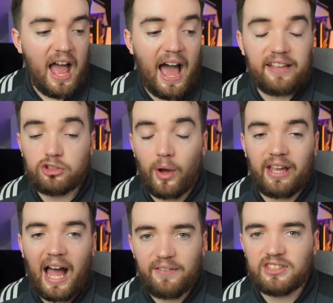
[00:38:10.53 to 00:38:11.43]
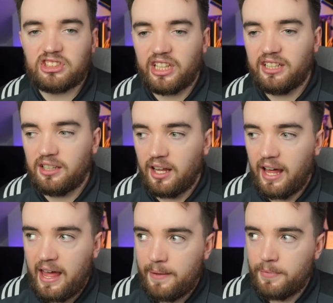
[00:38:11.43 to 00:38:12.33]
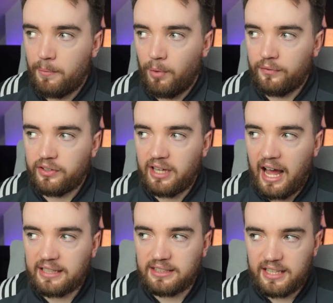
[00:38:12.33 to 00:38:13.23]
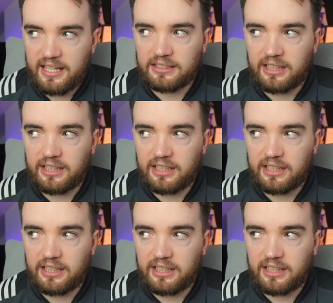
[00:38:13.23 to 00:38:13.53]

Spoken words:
I haven't seen Moffi at Nice.